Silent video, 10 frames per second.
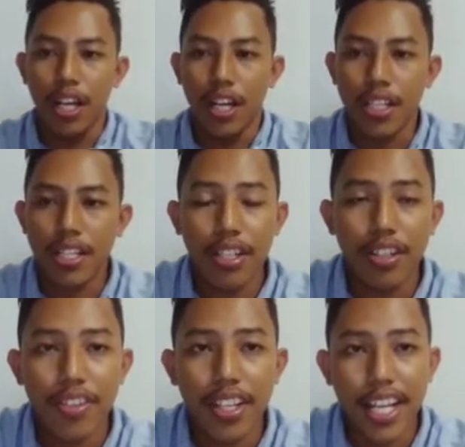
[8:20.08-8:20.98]

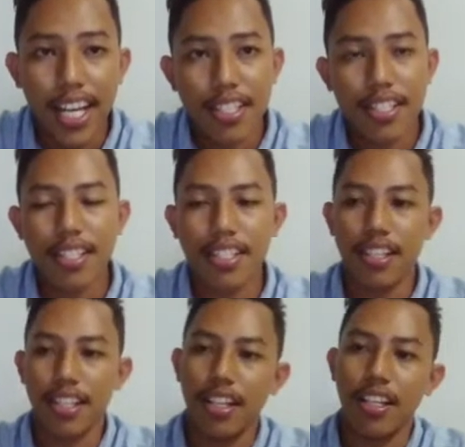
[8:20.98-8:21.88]
So the next
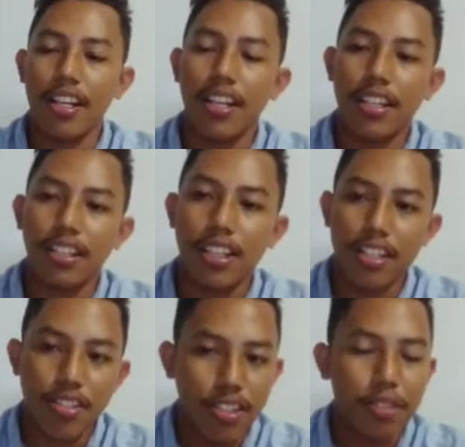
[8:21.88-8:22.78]

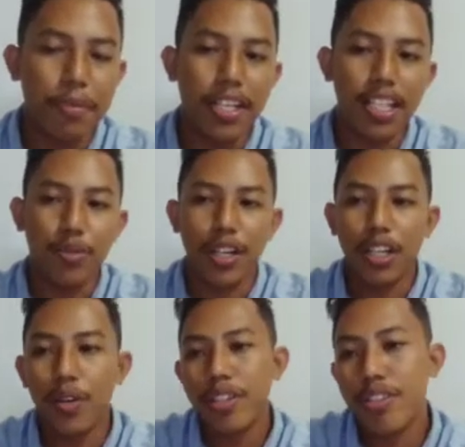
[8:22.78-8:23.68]
taxonomy that we are
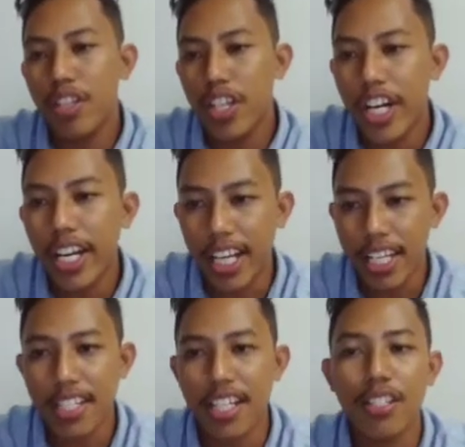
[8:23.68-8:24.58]
going to learn
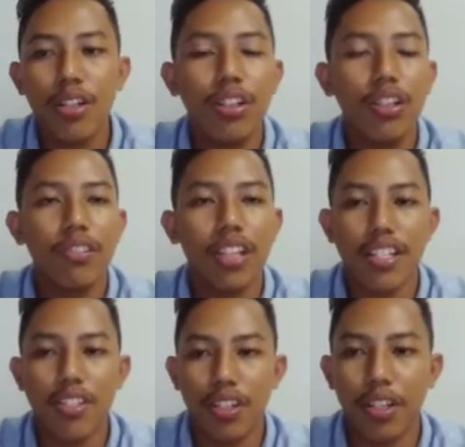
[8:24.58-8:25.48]
is the Solow
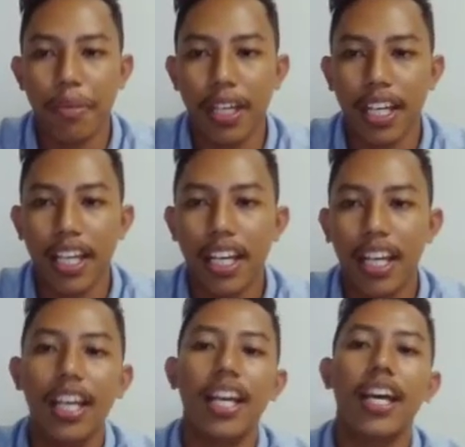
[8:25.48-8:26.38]
taxonomy
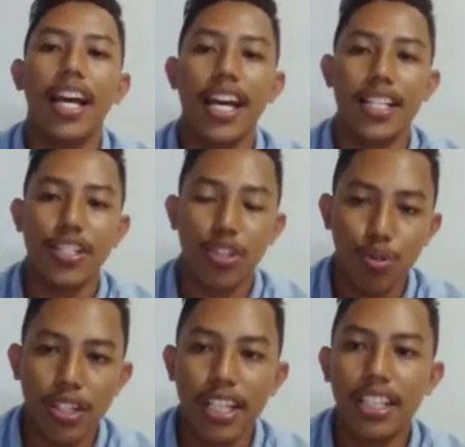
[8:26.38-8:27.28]
and
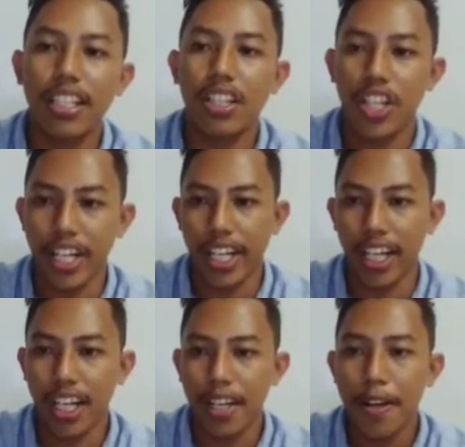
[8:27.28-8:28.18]
student
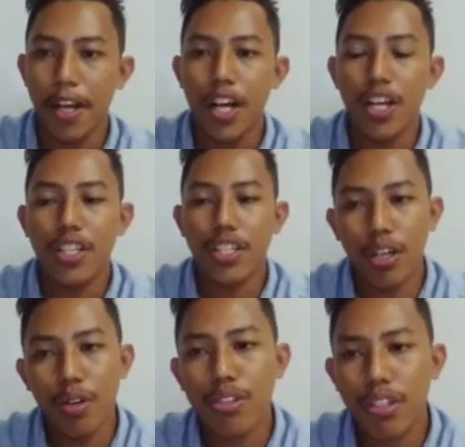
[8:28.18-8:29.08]
learning.
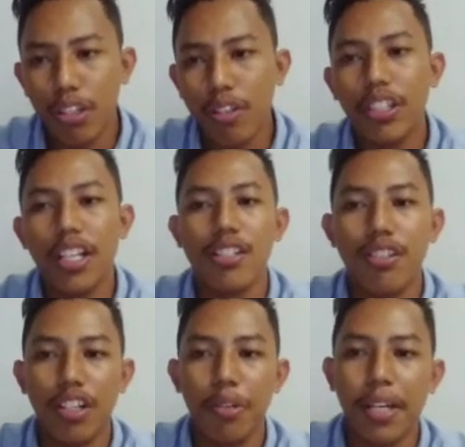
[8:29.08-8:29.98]
So Solow
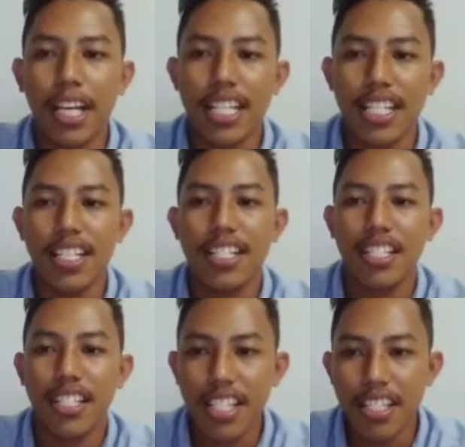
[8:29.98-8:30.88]
taxonomy is a
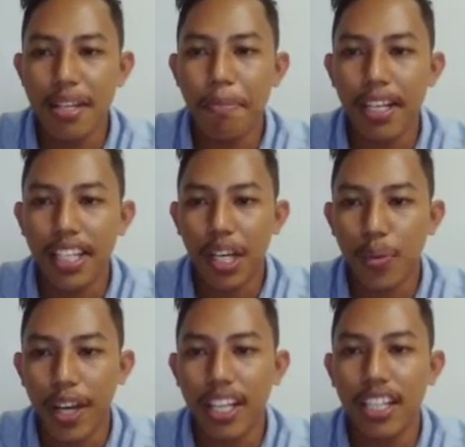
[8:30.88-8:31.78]
systematic
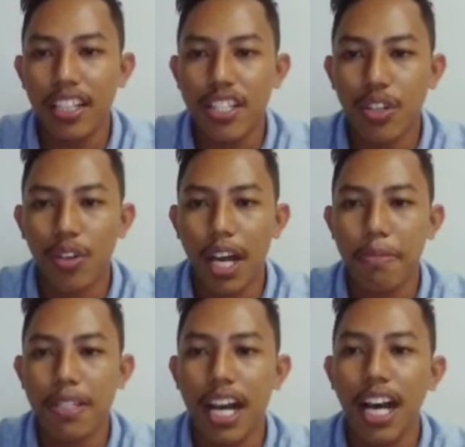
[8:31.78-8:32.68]
way that
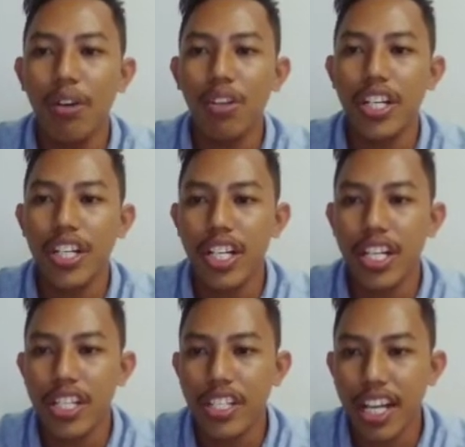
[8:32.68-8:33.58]
describes how
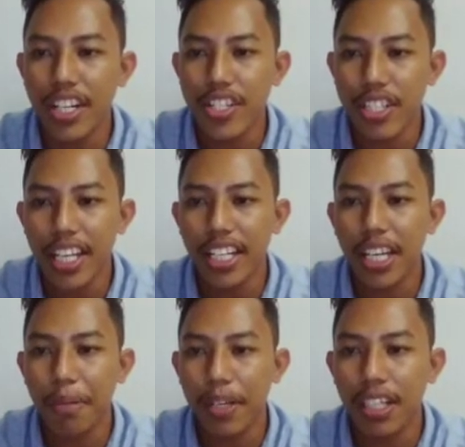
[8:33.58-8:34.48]
learners'
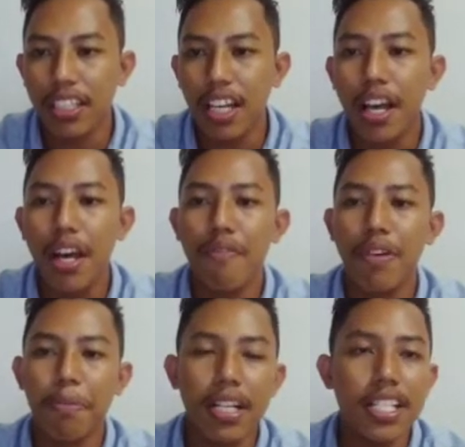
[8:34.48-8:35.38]
understanding build
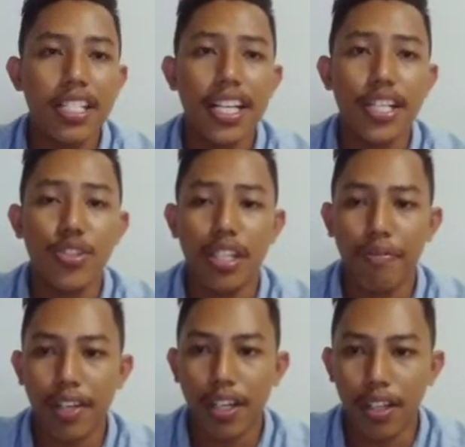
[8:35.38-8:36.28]
from easy to
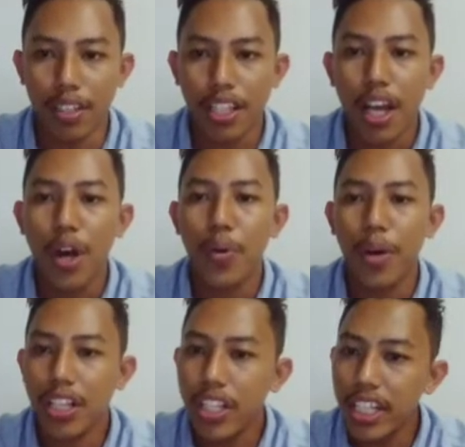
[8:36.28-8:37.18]
difficult while
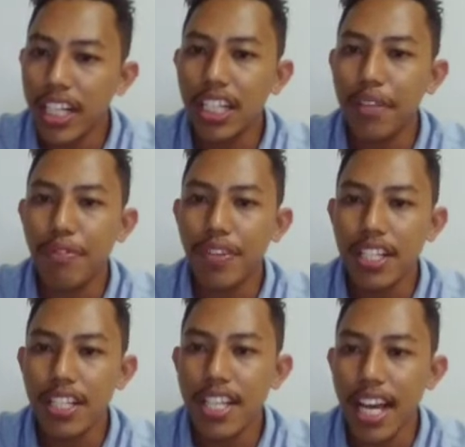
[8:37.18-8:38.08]
learning
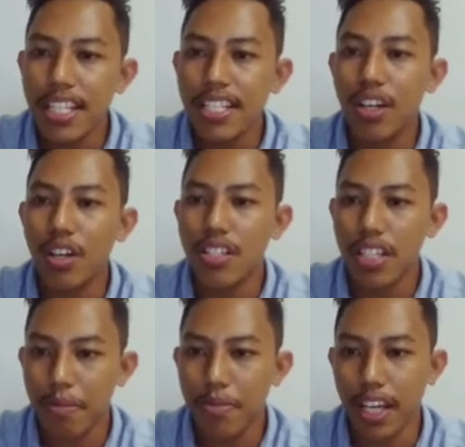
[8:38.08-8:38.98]
different tasks or
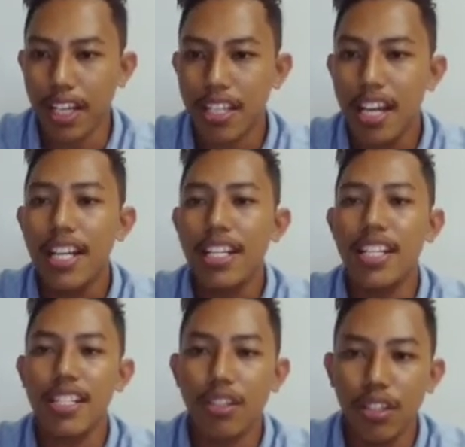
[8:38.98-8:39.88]
subjects. The
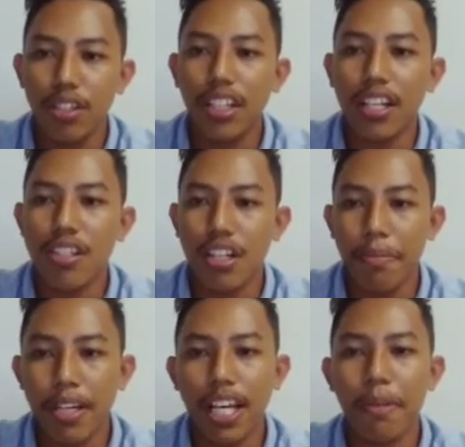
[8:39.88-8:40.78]
Solow
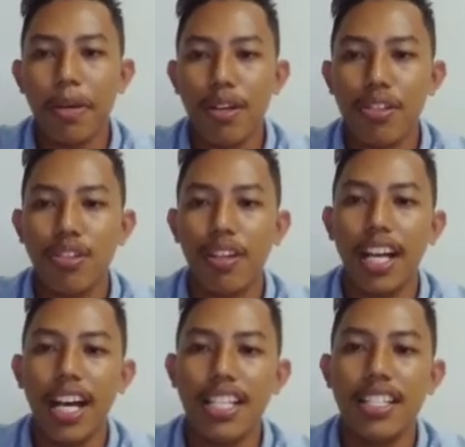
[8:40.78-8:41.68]
taxonomy can be used to
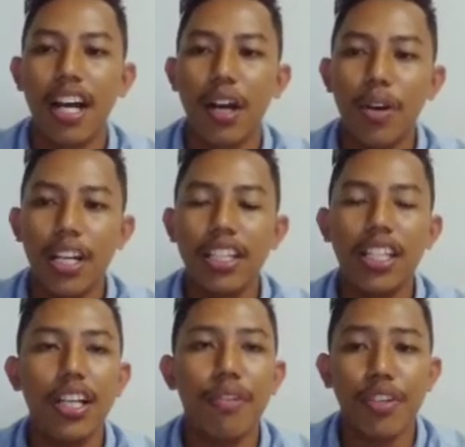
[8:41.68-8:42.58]
enhance the
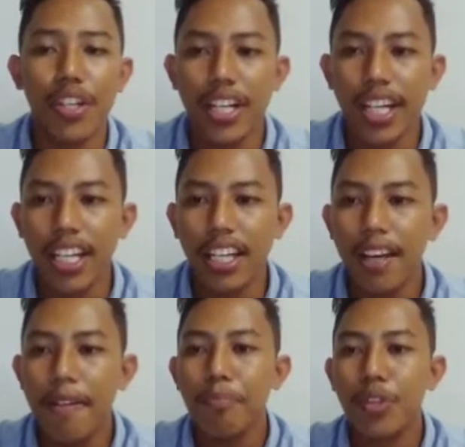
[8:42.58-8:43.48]
quality of learning
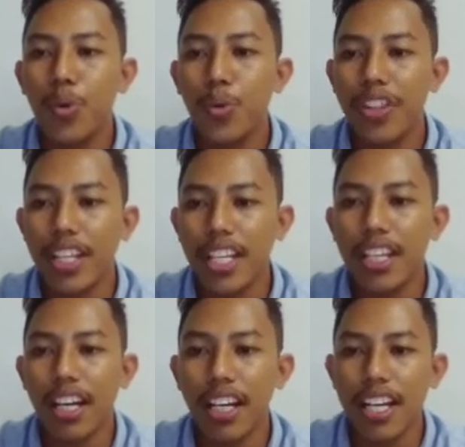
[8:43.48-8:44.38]
within
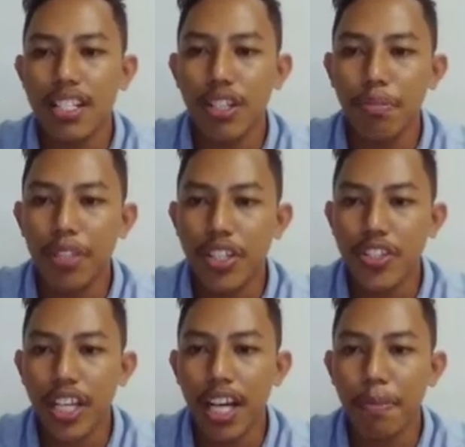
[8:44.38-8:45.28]
the classroom
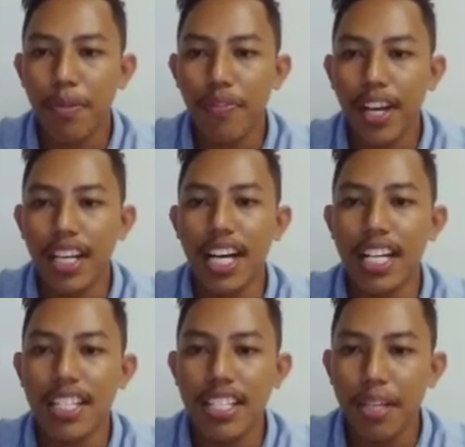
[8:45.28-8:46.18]
teaching and provide a
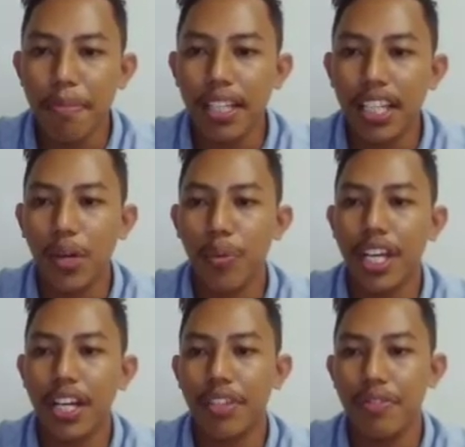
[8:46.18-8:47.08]
systematic way
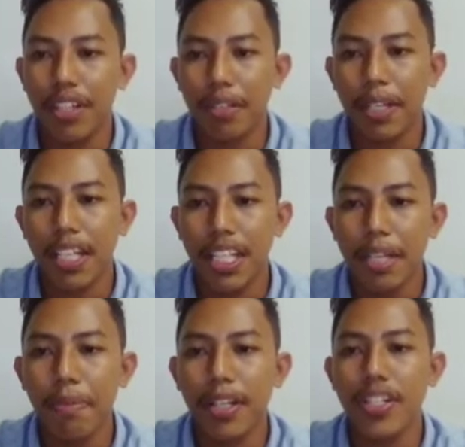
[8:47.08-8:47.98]
of developing
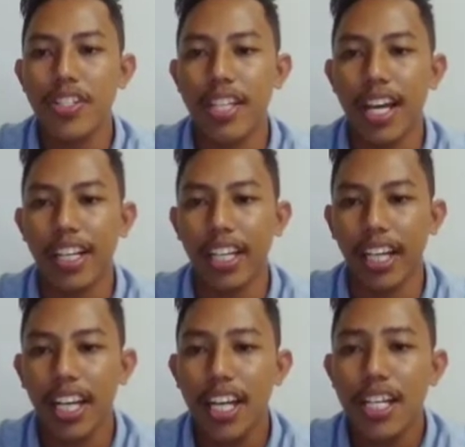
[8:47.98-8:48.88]
deep understanding.
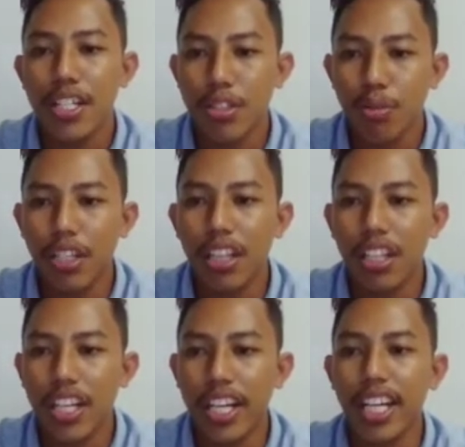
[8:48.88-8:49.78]
Student
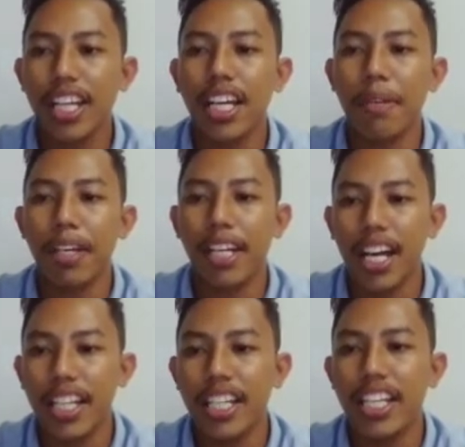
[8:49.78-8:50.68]
learning can be
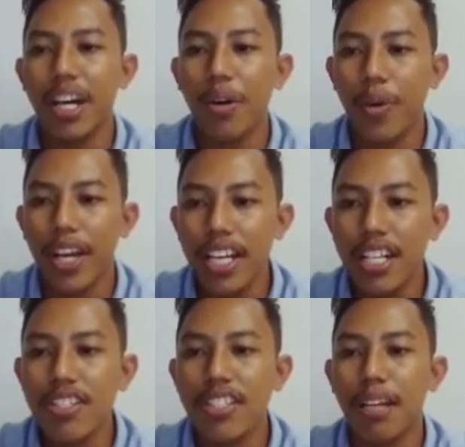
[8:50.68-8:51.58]
guided in
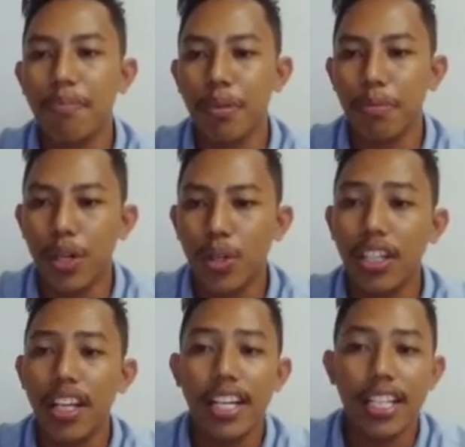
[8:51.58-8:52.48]
ways that promote
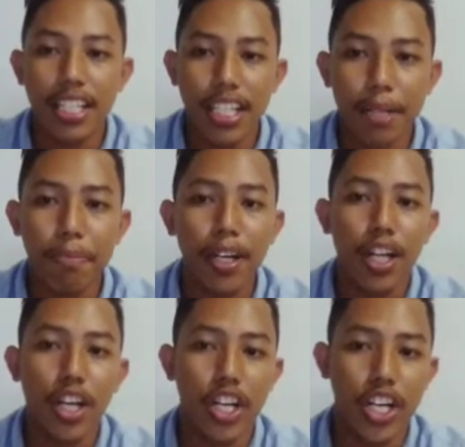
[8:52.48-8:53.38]
deep
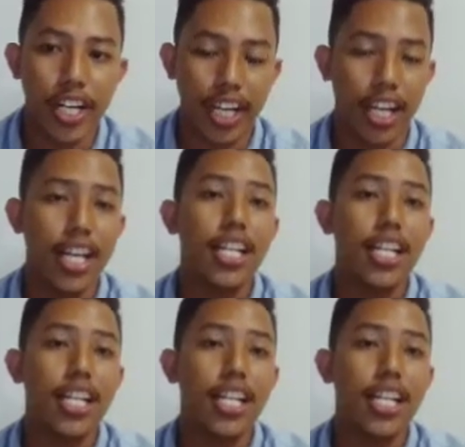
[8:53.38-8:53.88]
learning.